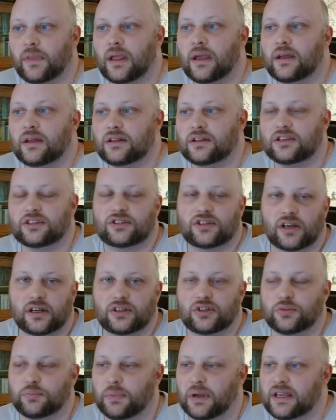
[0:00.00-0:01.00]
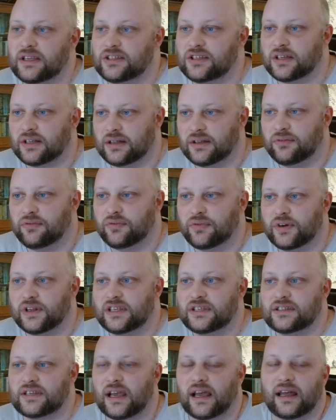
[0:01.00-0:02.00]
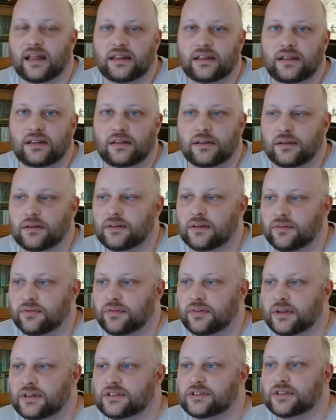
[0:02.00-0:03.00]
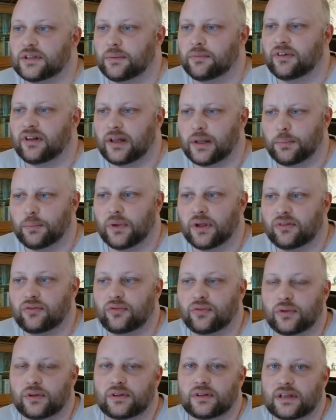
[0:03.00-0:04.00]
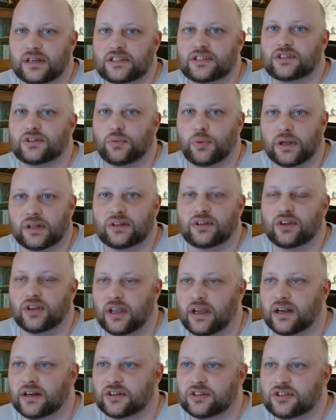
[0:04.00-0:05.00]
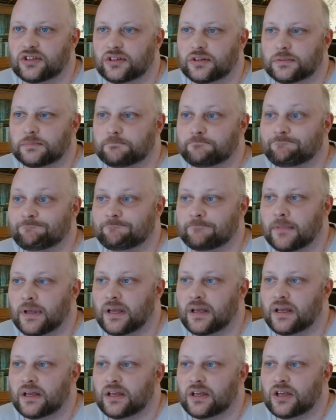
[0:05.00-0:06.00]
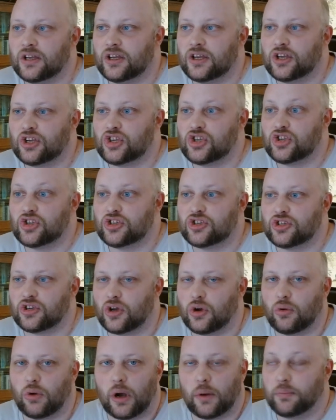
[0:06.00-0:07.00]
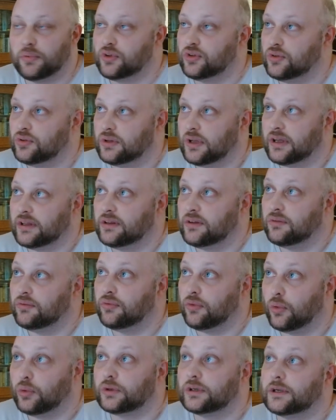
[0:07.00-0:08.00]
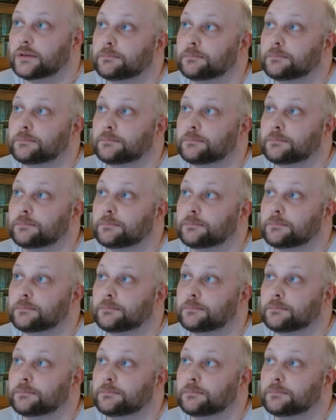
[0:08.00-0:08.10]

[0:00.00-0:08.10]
decides to basically freeze any defense development for the next 20 years, so up to 1940.